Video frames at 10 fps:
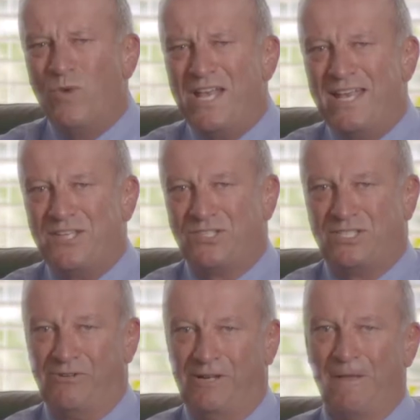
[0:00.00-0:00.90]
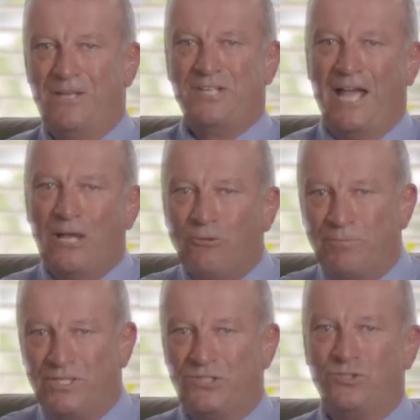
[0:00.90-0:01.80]
when necessary to help
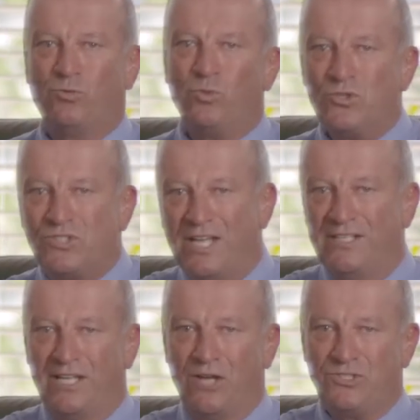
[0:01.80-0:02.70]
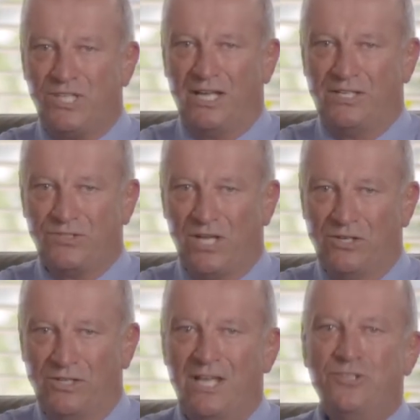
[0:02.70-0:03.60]
bidders towards that negotiating
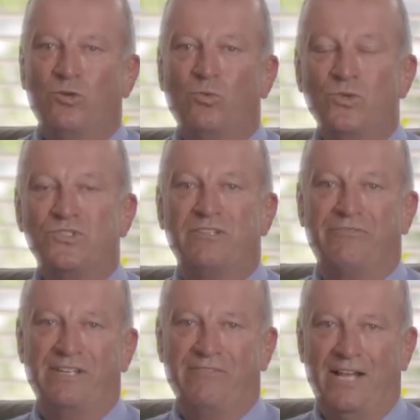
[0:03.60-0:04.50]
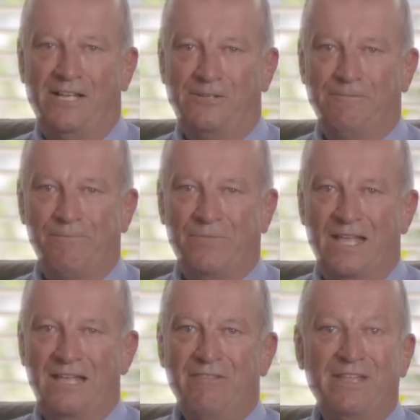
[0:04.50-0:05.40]
zone, towards the fair value.
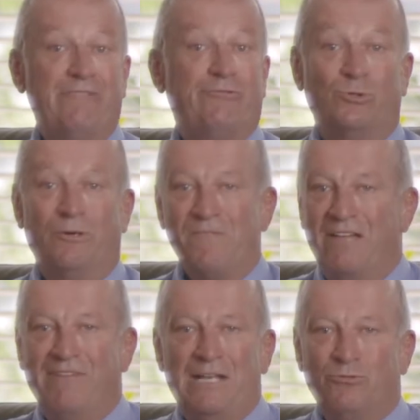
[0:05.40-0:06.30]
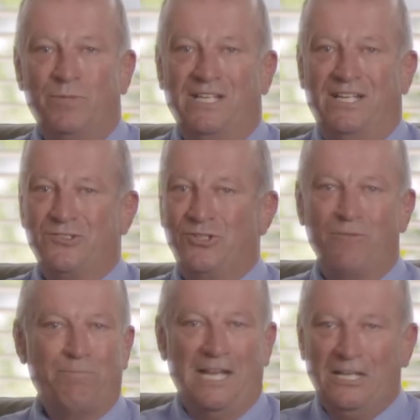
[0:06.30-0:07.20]
Therefore, vendor bidding does
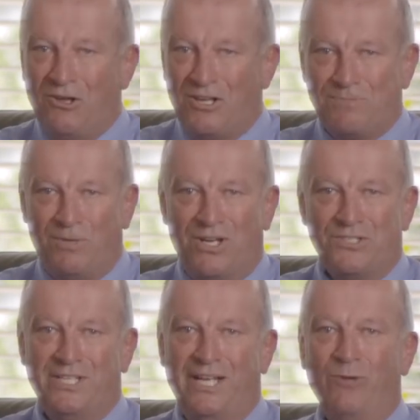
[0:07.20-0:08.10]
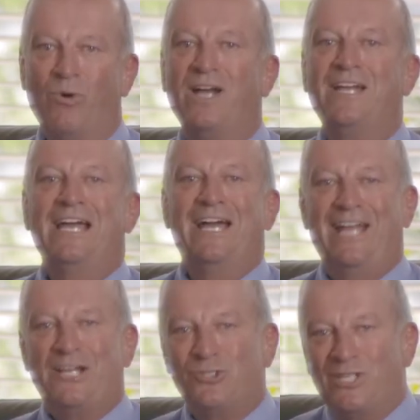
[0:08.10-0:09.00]
not penalise buyers in any way, it
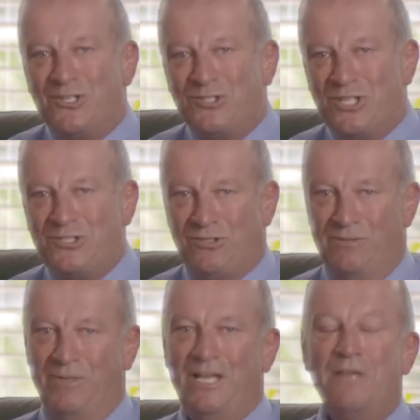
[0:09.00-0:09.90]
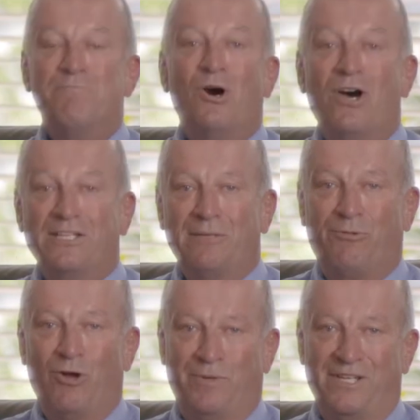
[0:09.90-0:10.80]
actually assists them in buying the
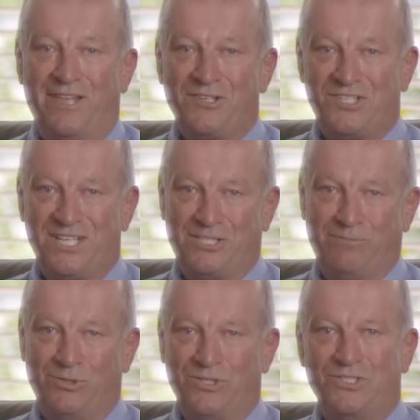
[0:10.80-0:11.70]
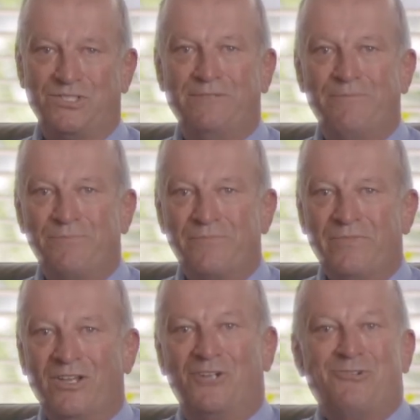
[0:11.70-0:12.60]
property they seek to purchase.
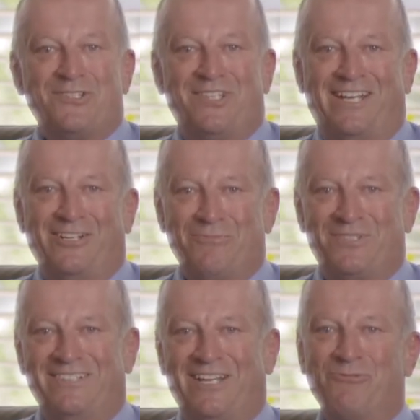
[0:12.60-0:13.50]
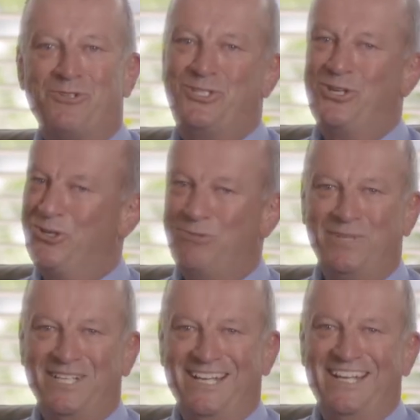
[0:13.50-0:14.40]
I trust that helps, and I wish you good
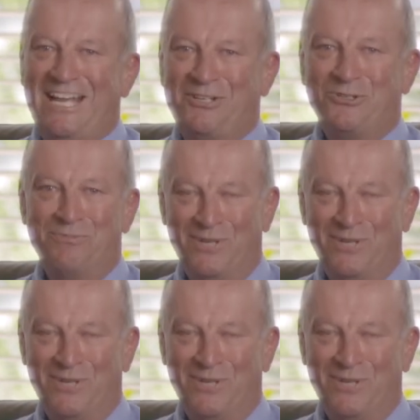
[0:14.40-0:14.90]
bidding and good